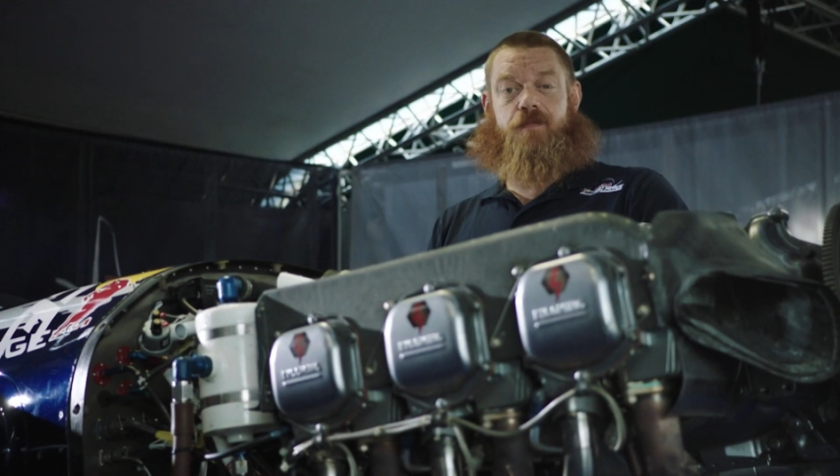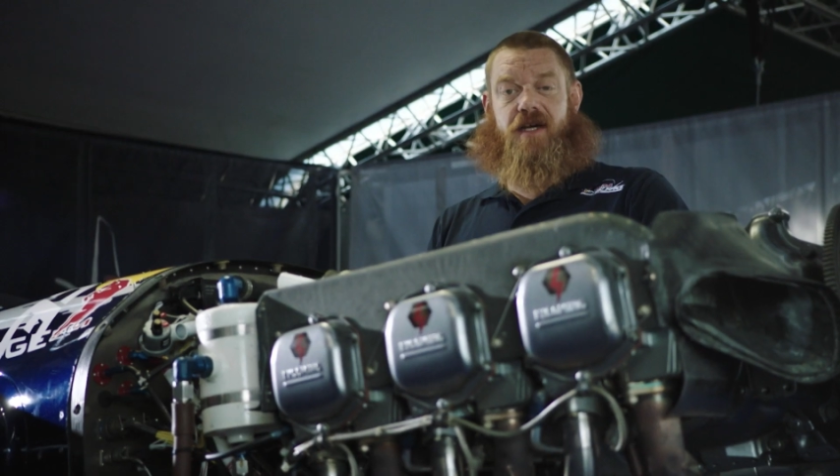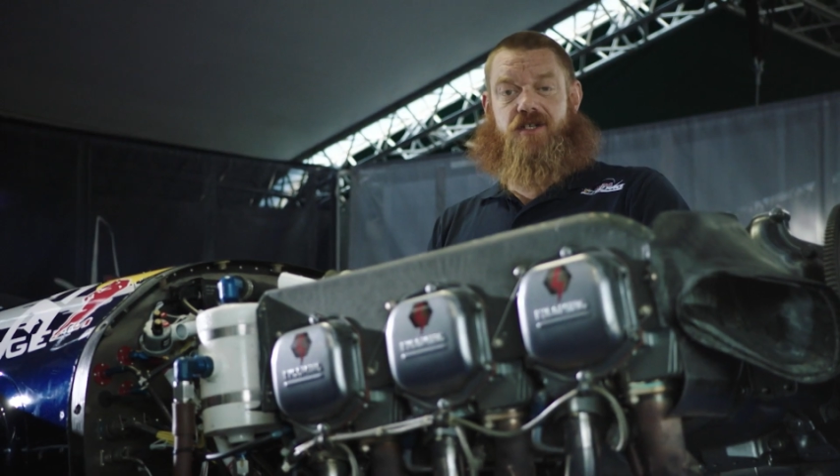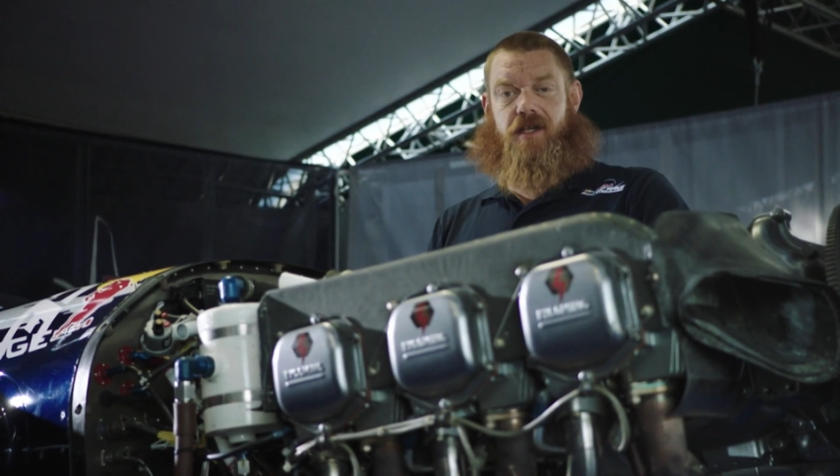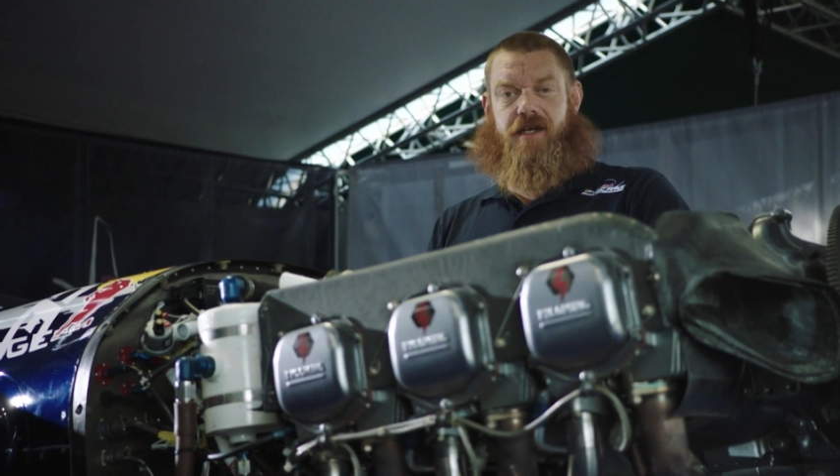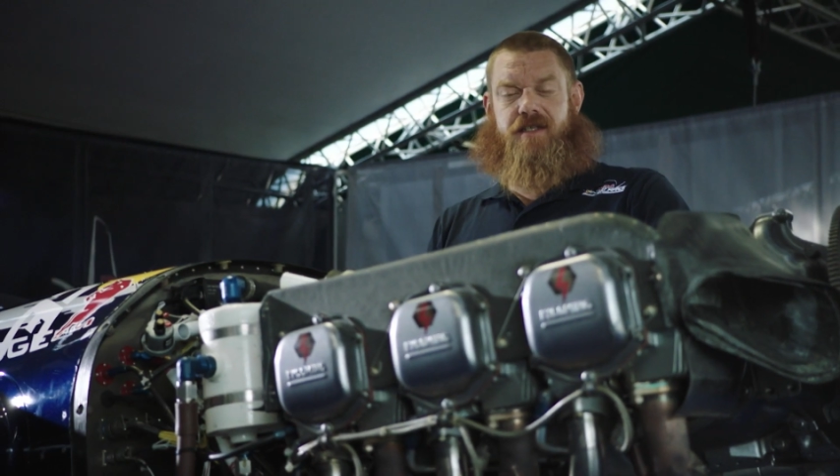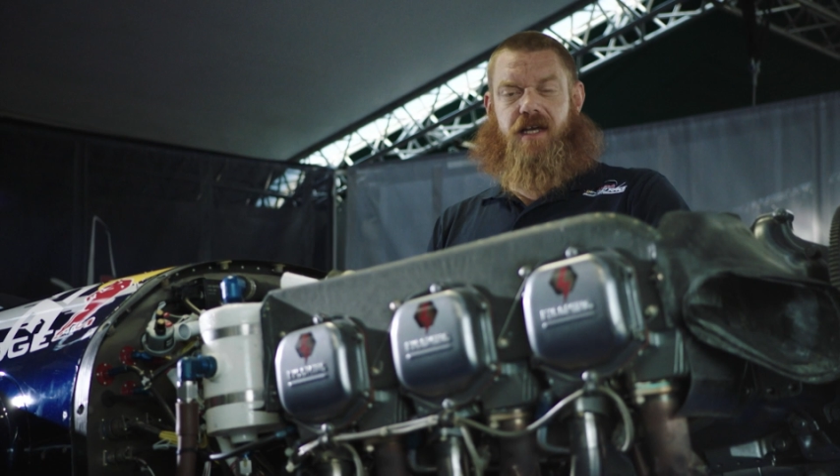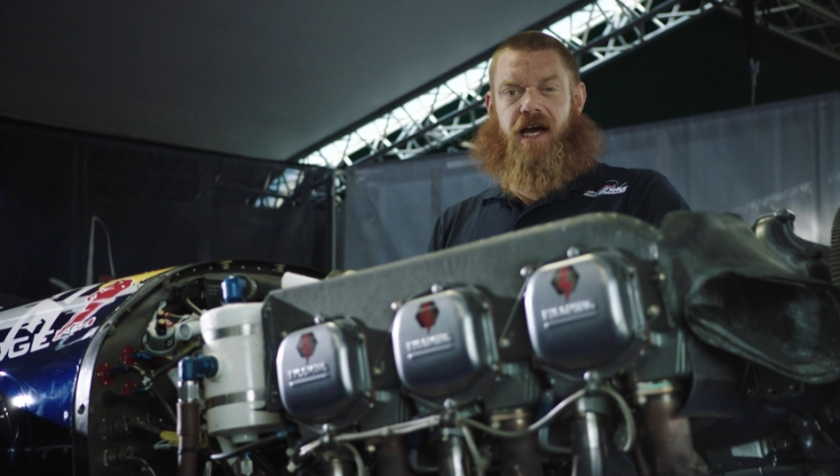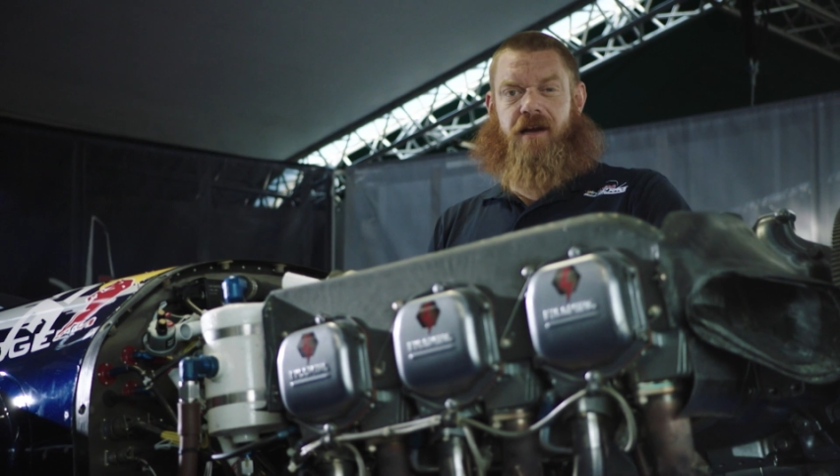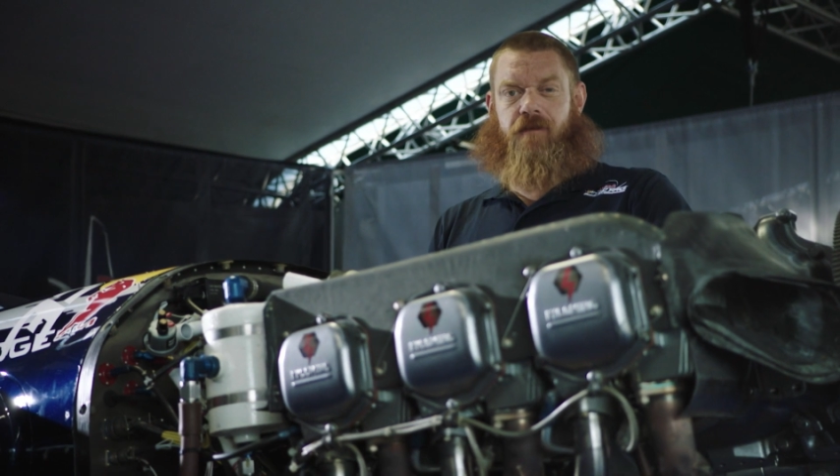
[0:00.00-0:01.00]
specially
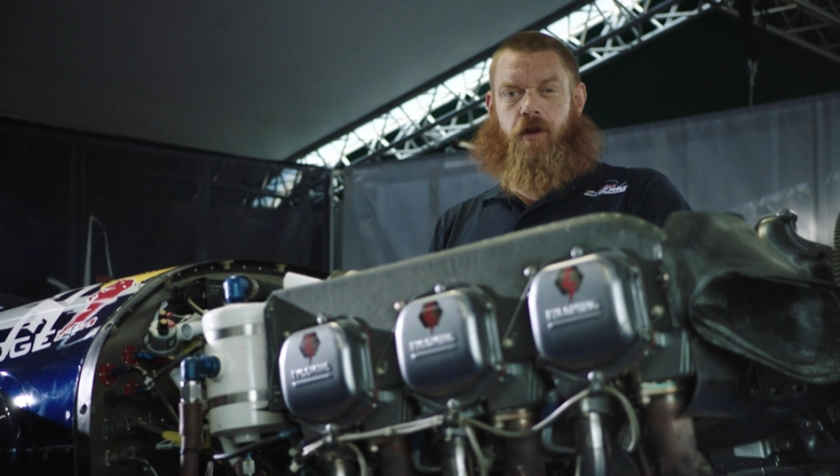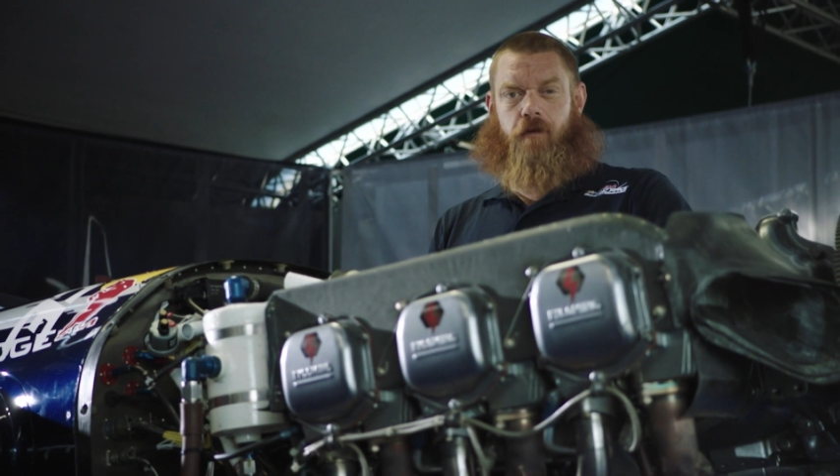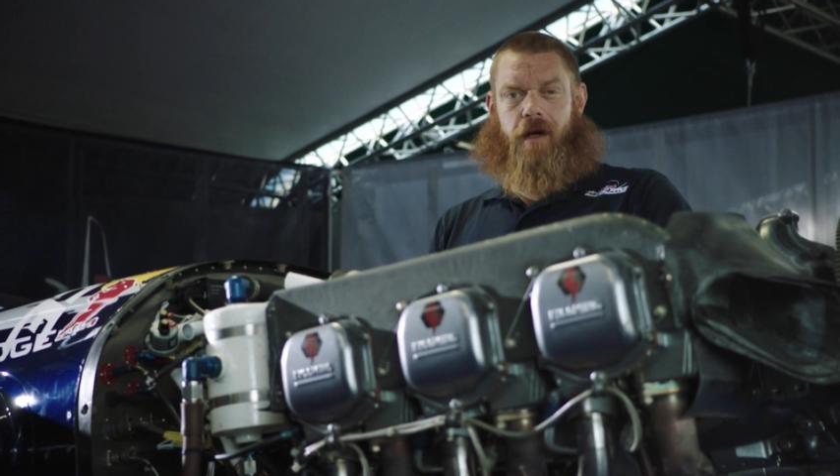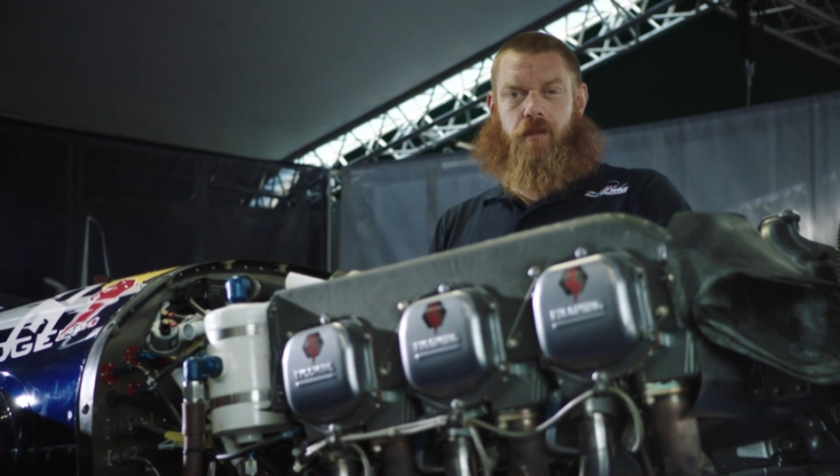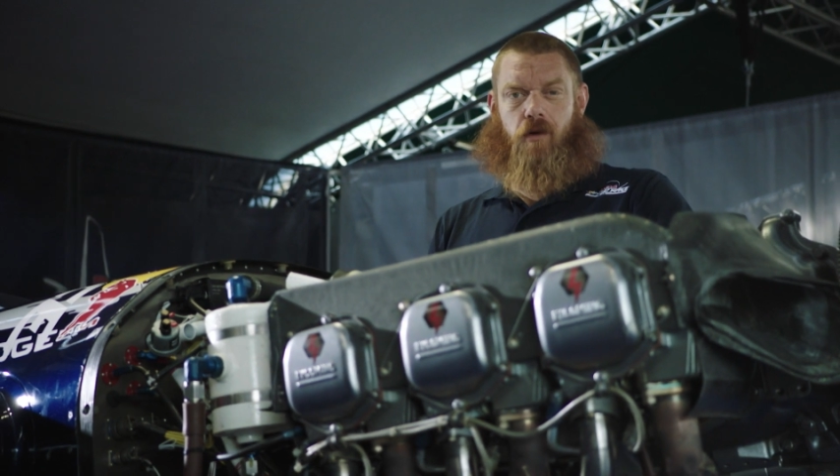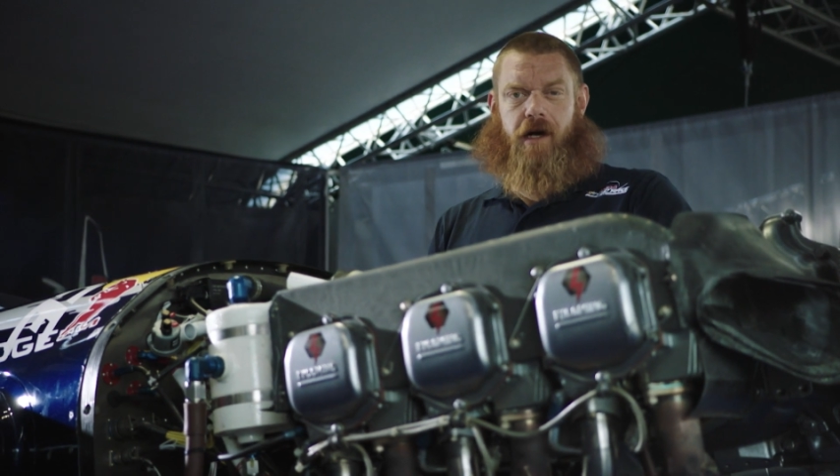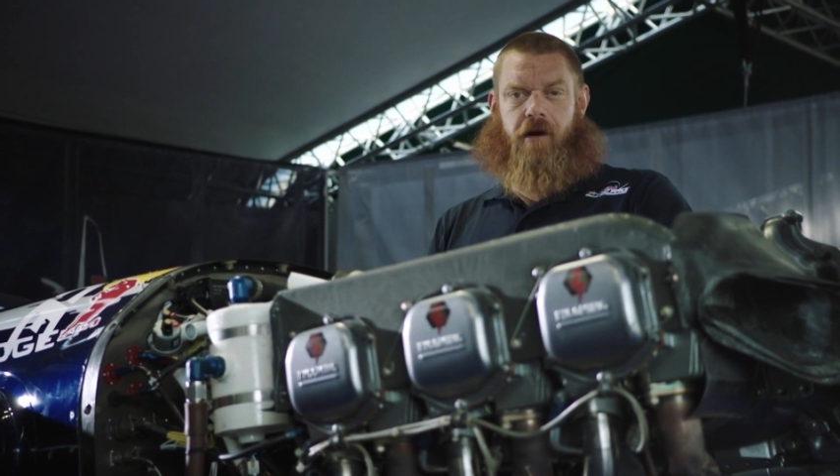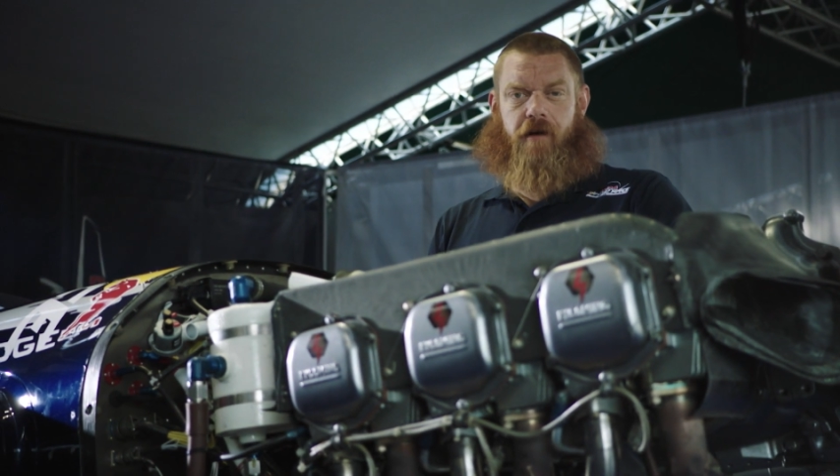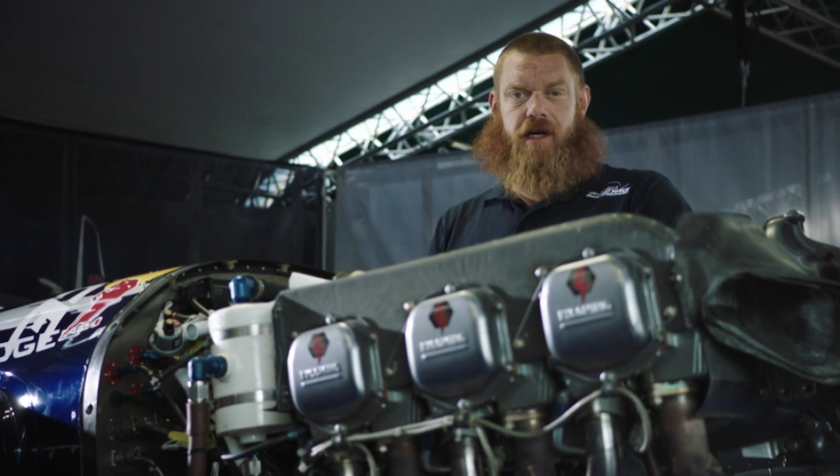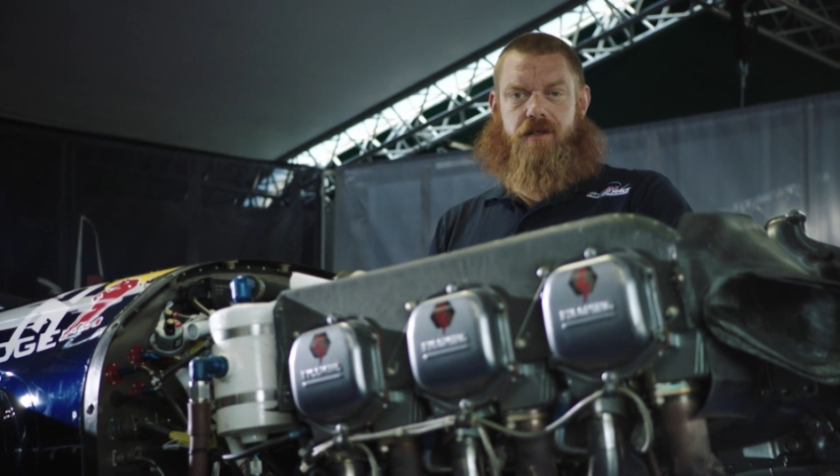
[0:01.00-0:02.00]
designed for the Red Bull
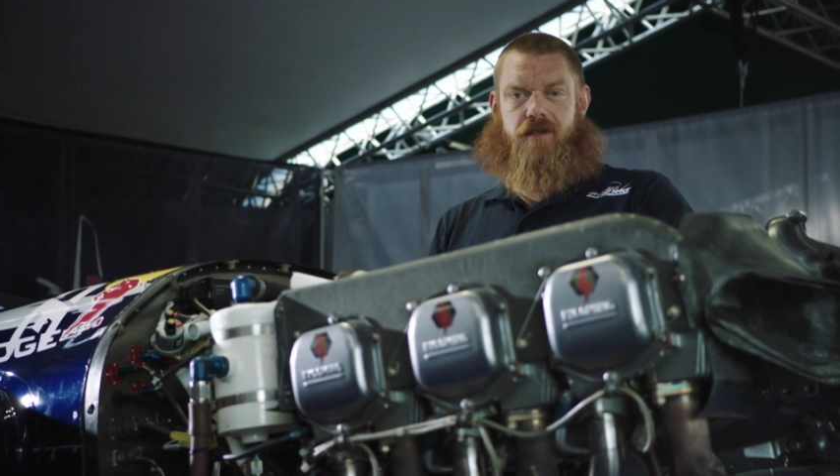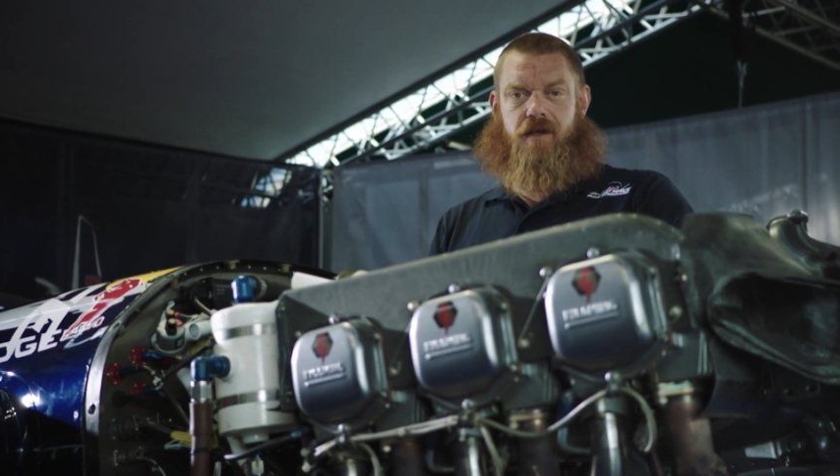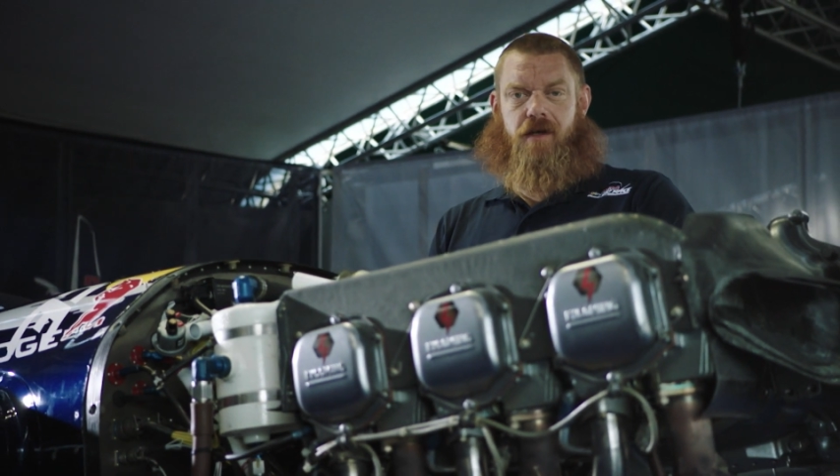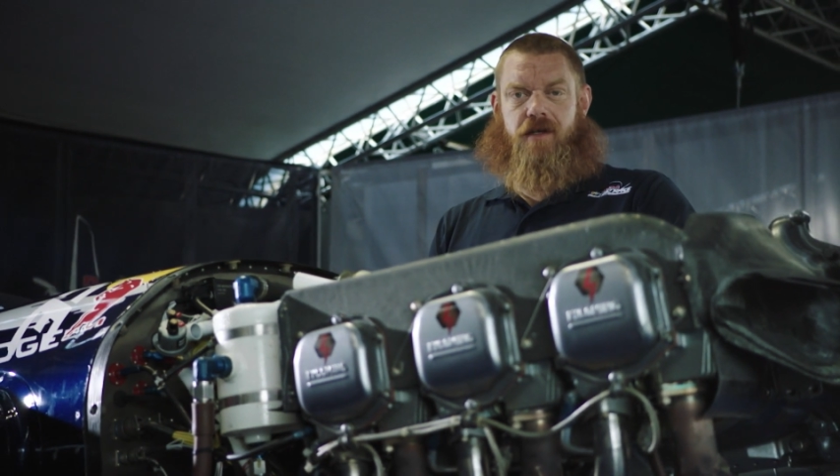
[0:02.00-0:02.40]
Air Race.